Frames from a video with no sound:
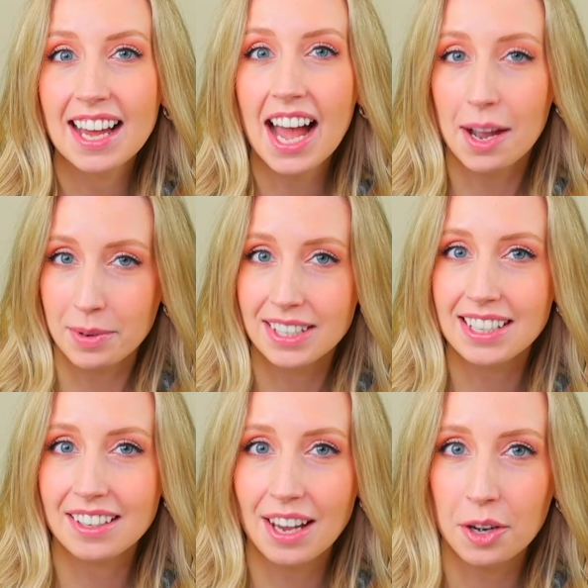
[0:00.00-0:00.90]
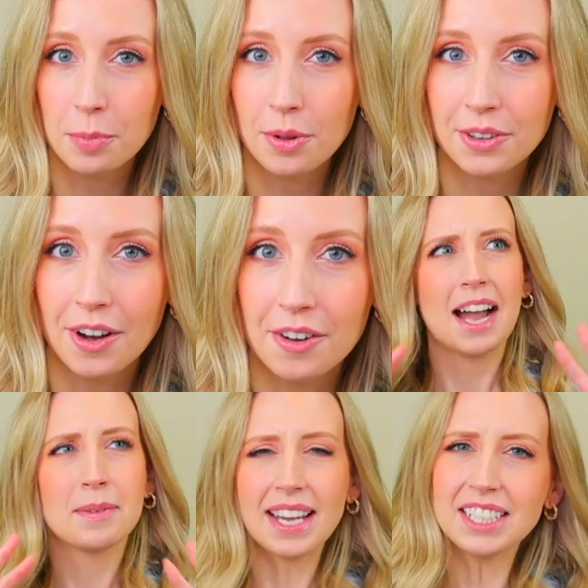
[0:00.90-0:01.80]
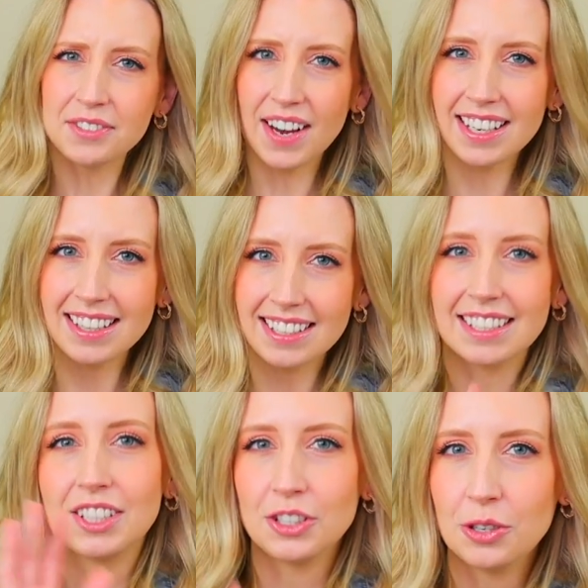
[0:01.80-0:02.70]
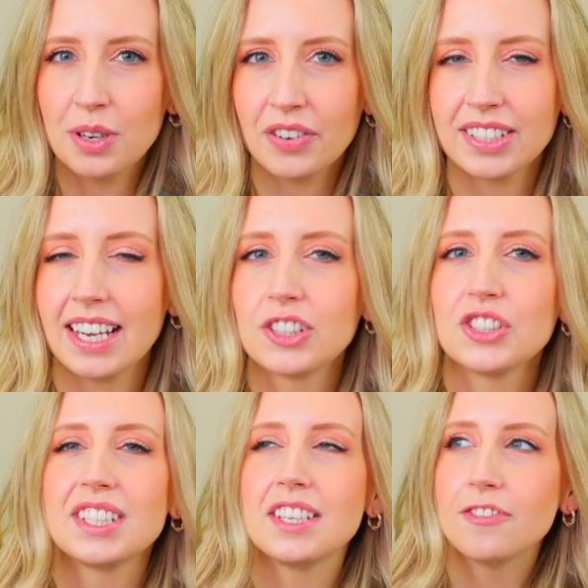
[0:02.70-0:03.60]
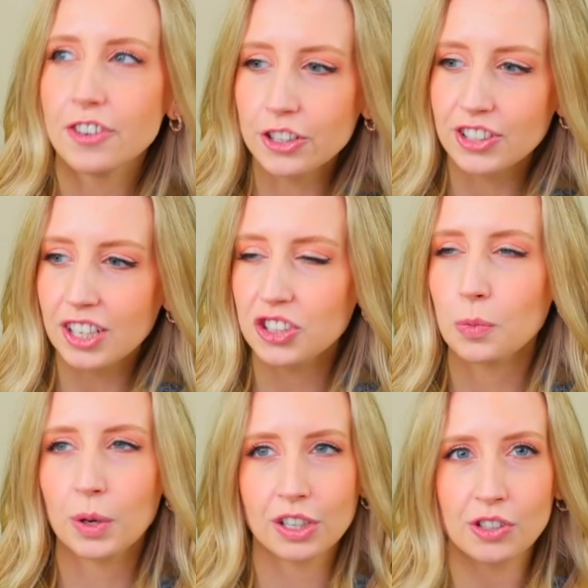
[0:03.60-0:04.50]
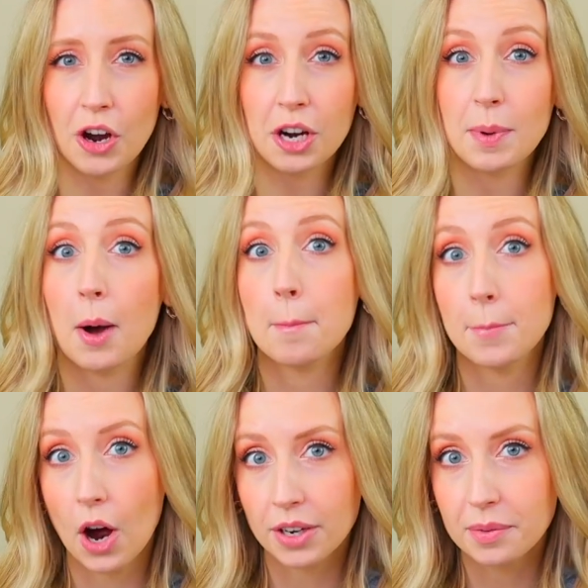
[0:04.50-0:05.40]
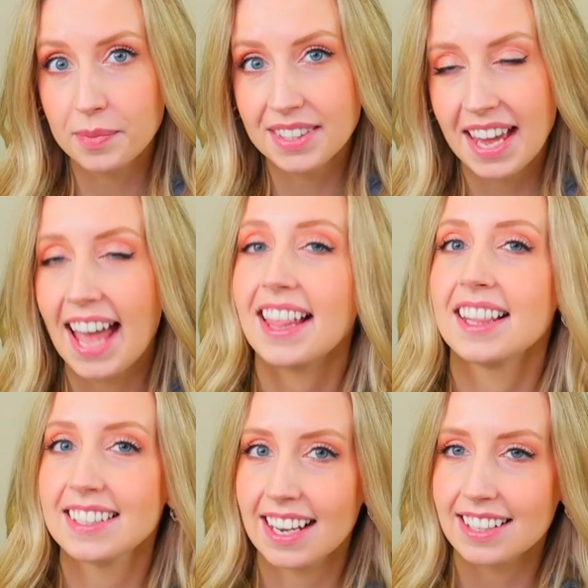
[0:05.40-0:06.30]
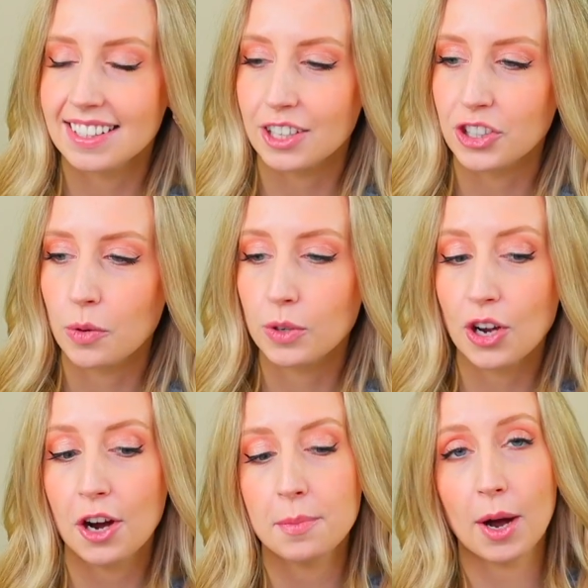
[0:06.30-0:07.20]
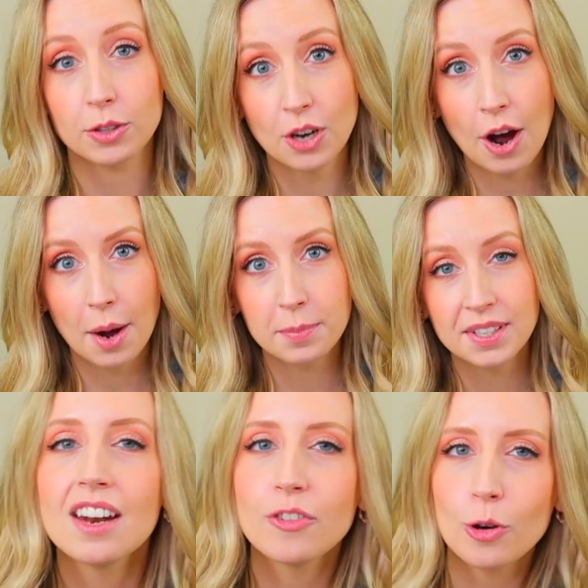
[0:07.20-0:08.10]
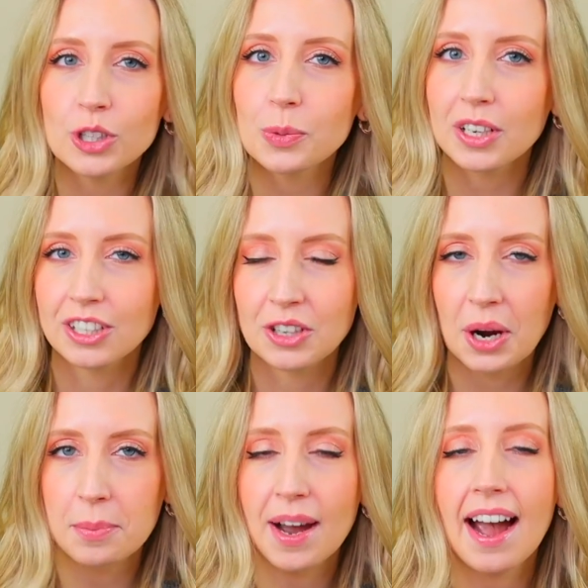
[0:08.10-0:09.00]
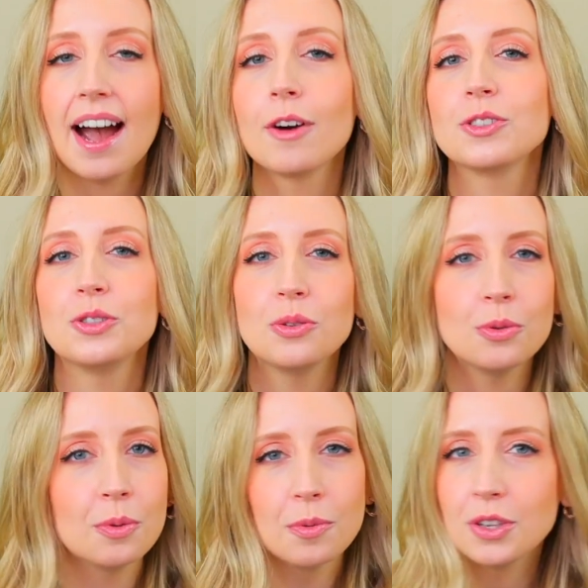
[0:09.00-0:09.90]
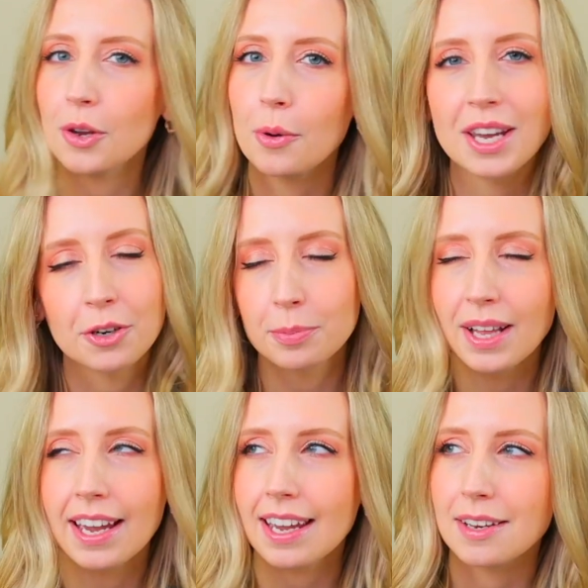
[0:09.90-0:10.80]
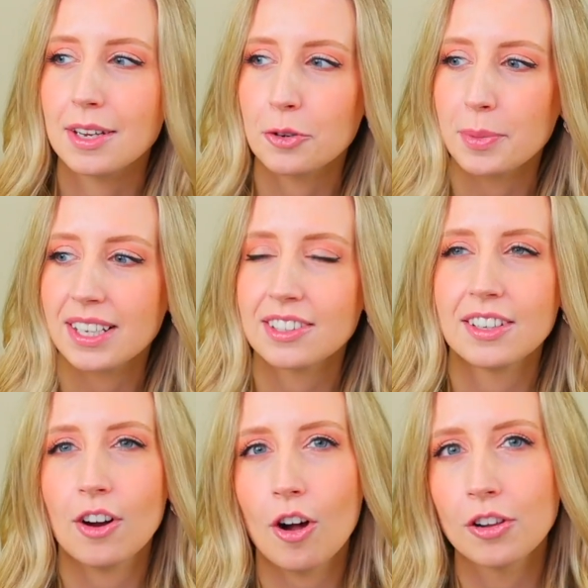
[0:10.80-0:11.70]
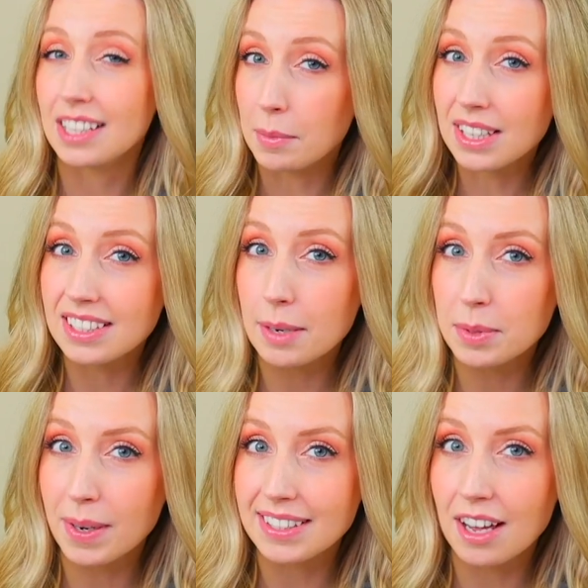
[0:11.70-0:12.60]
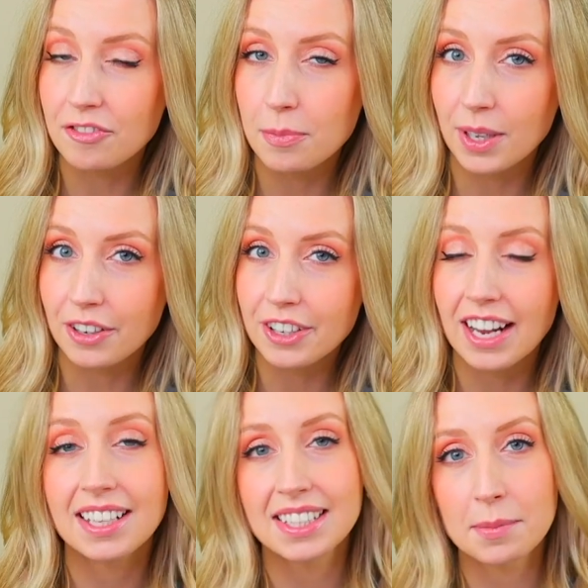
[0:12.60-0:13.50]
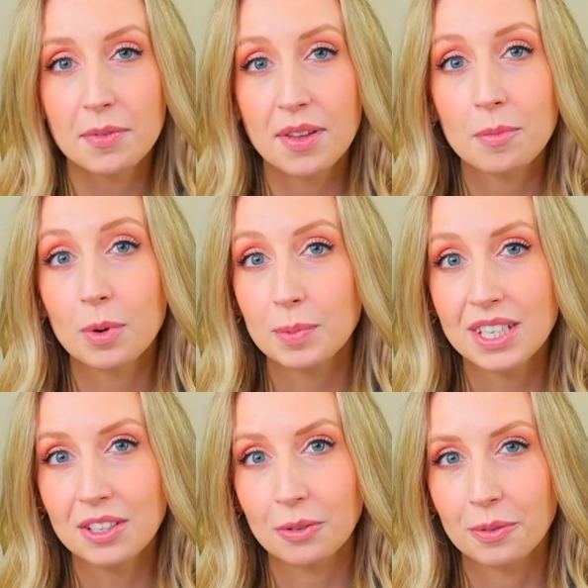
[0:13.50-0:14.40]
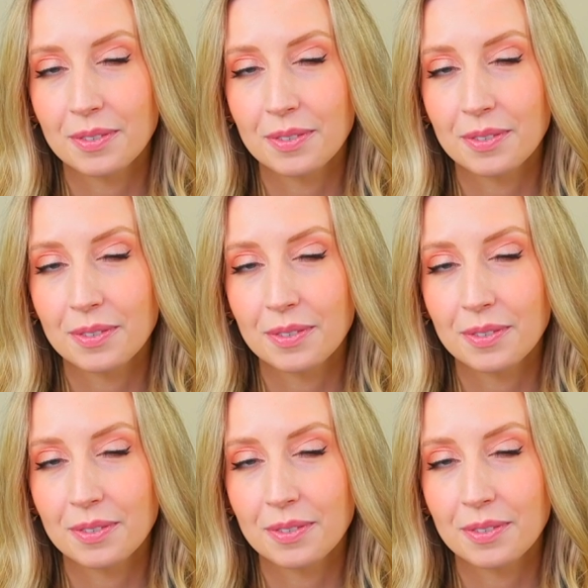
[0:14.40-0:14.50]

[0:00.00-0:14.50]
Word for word: I'm gonna tell you how to pull it off. I'm kind of dividing this into two different sections. The first section, we're gonna talk about bottoms, and then the second section, we'll talk about tops. And of course, we're gonna talk about how to, you know, interplay and intermix it all. some of these tips might sound familiar, and some of them will be new.